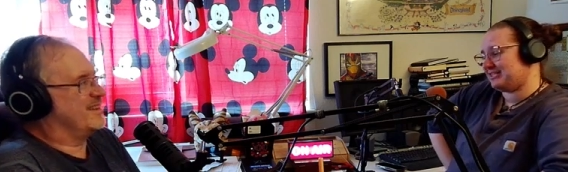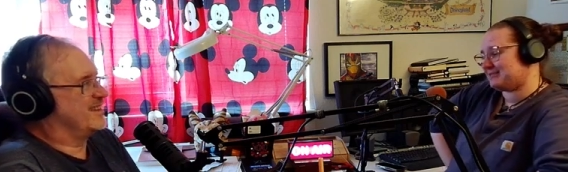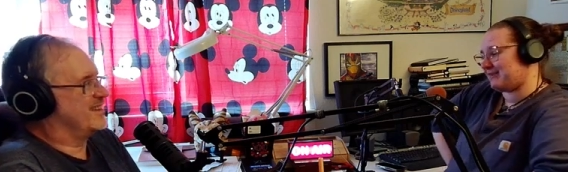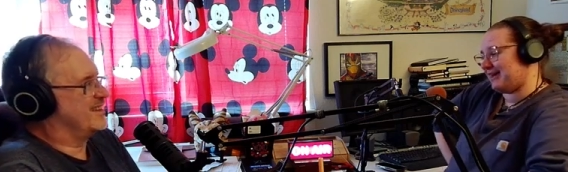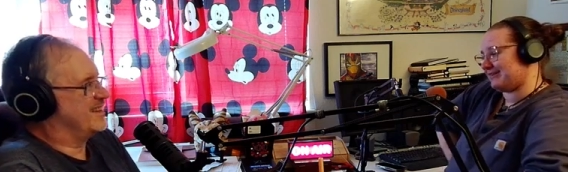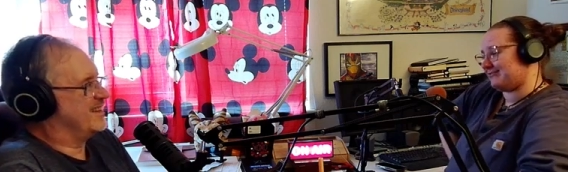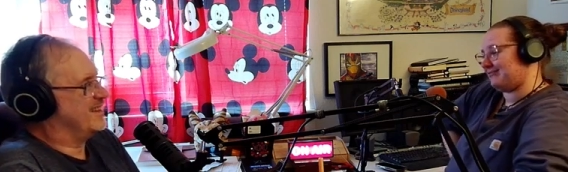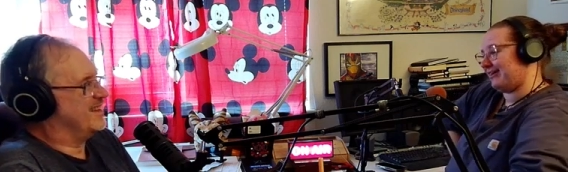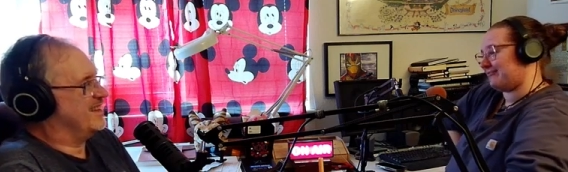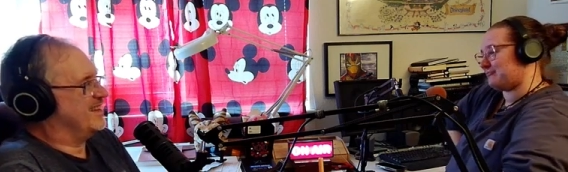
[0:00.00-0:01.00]
Speaker 1: pen in
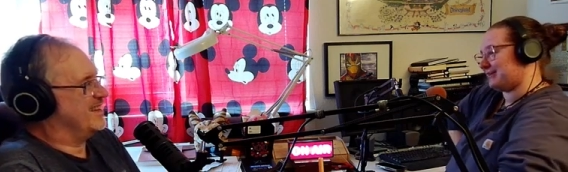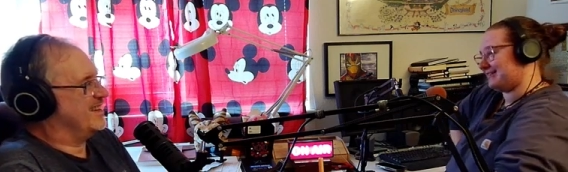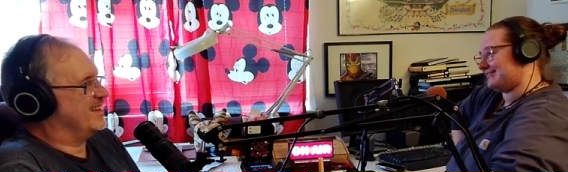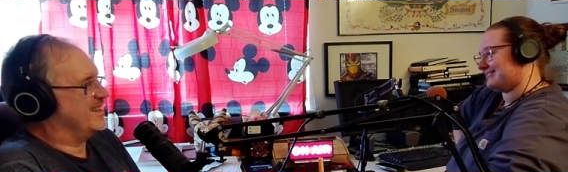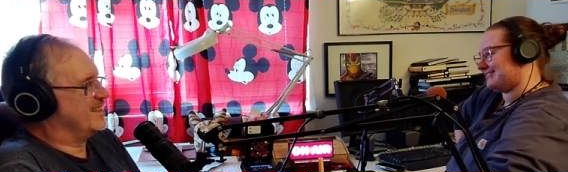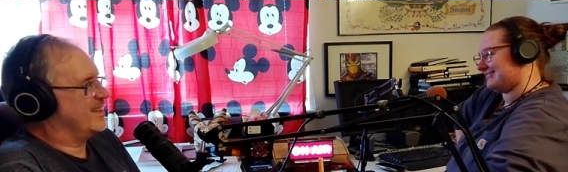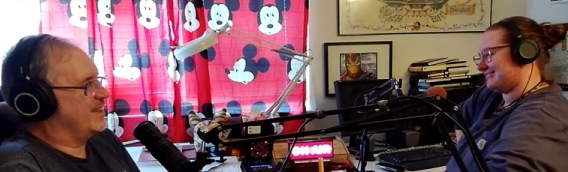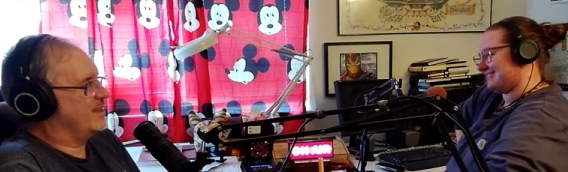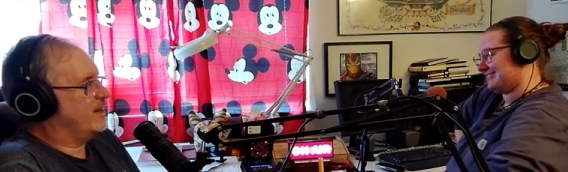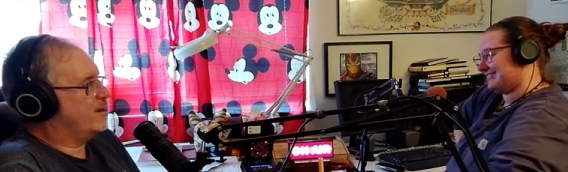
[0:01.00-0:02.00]
five minutes.
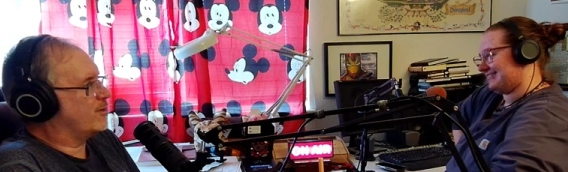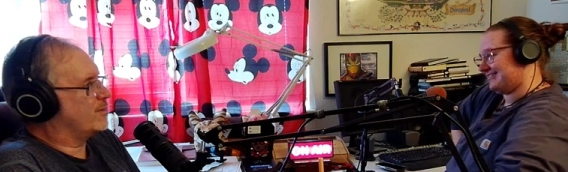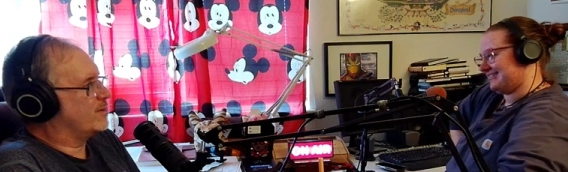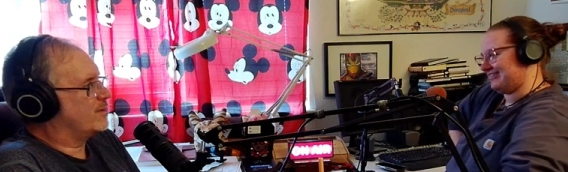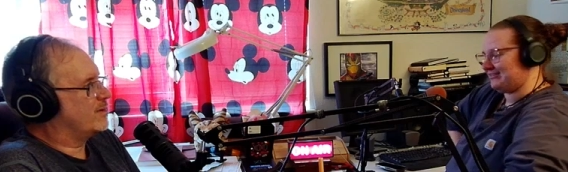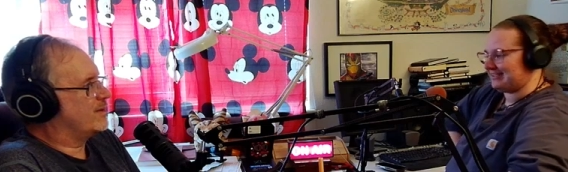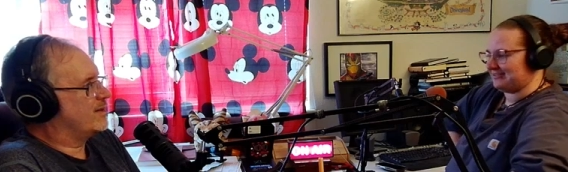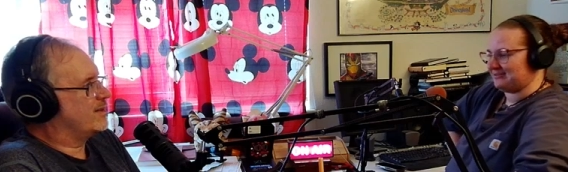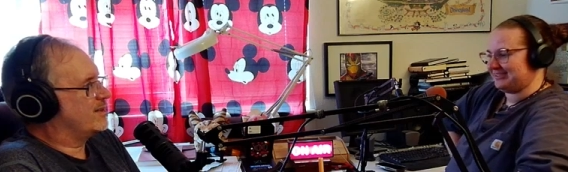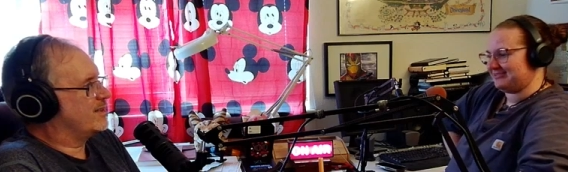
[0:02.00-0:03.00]
No. Okay, well,